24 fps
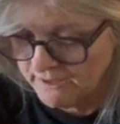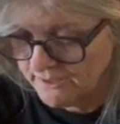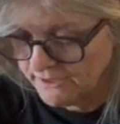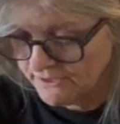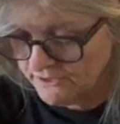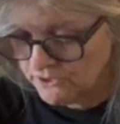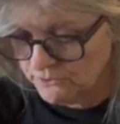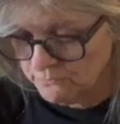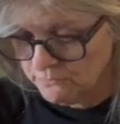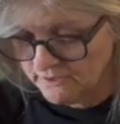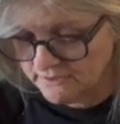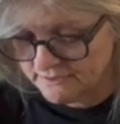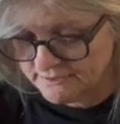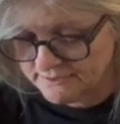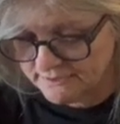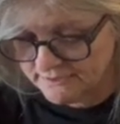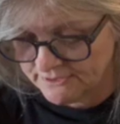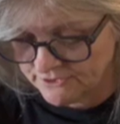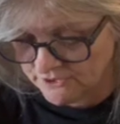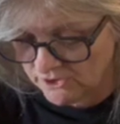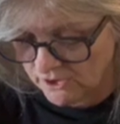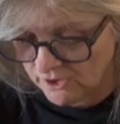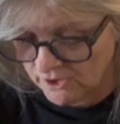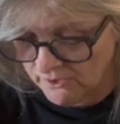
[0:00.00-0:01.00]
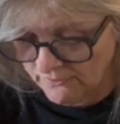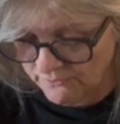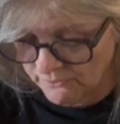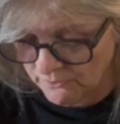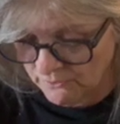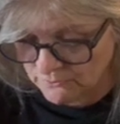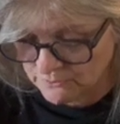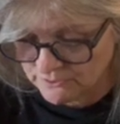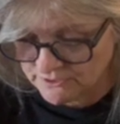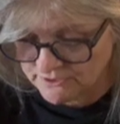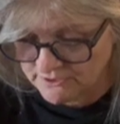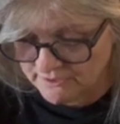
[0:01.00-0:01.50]
I do want to stitch all of
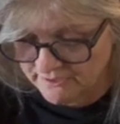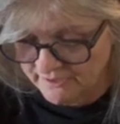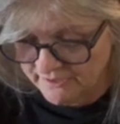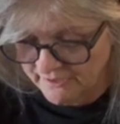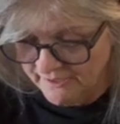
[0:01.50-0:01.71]
those.